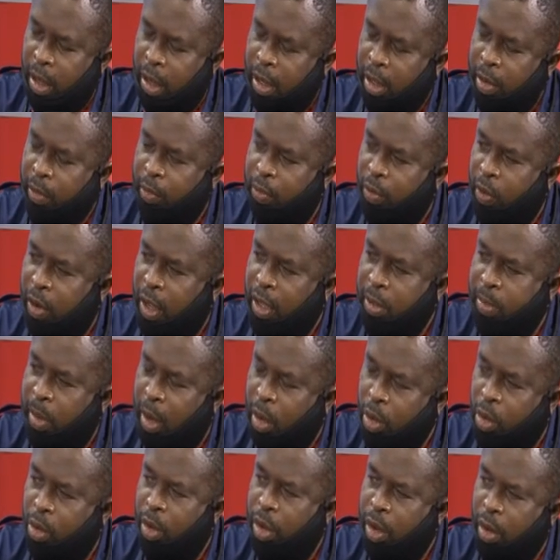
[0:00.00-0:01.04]
influenced by
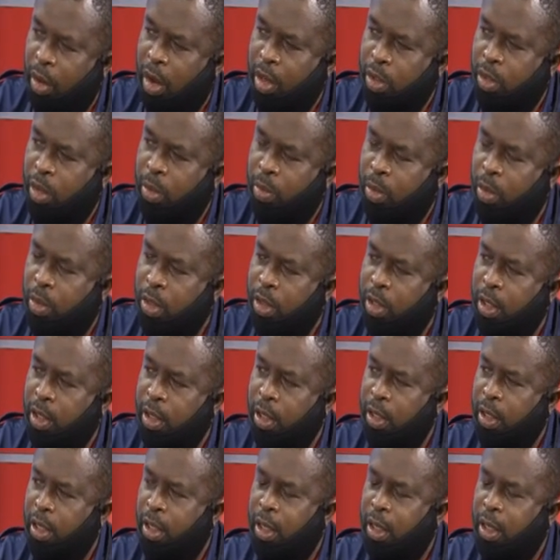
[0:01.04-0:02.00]
Olukwe Ransom Kuti,